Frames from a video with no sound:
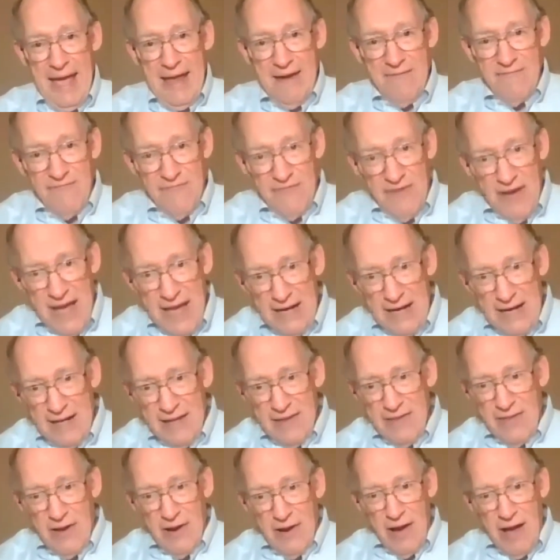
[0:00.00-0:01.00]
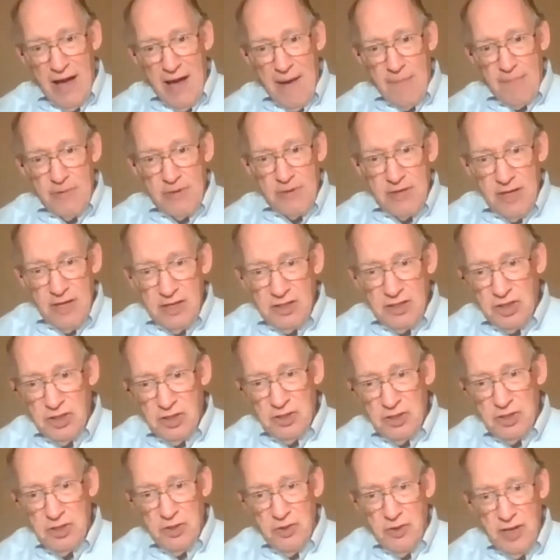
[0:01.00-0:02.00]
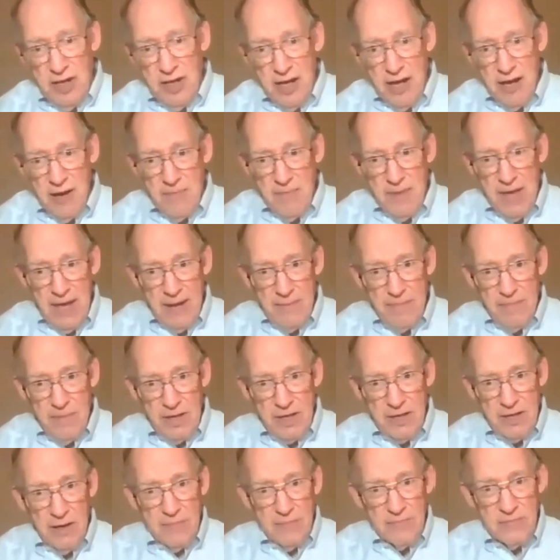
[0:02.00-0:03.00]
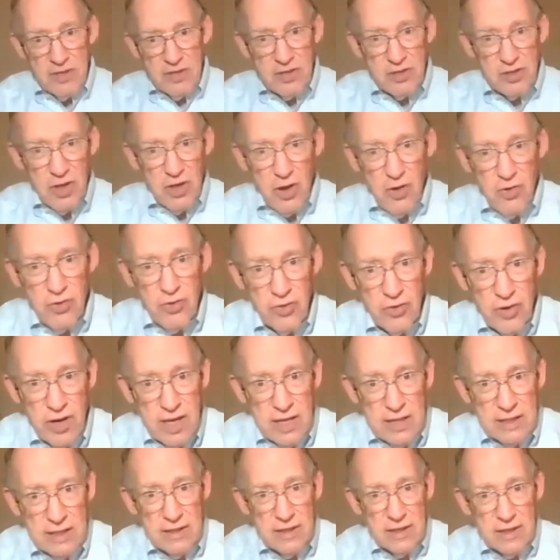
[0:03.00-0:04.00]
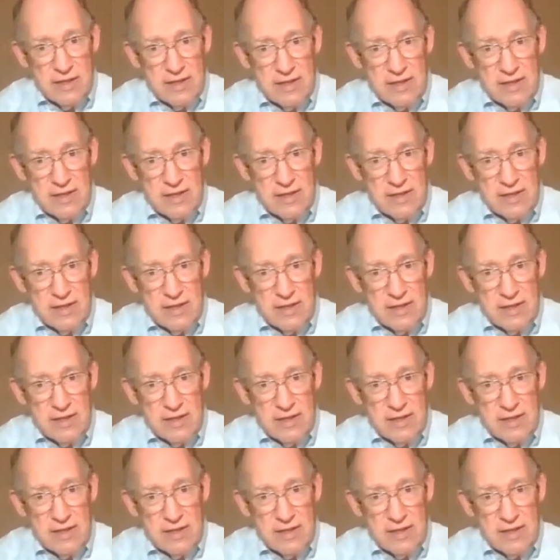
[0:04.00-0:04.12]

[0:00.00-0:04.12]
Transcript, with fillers: And finally, their opposition to him had become so great,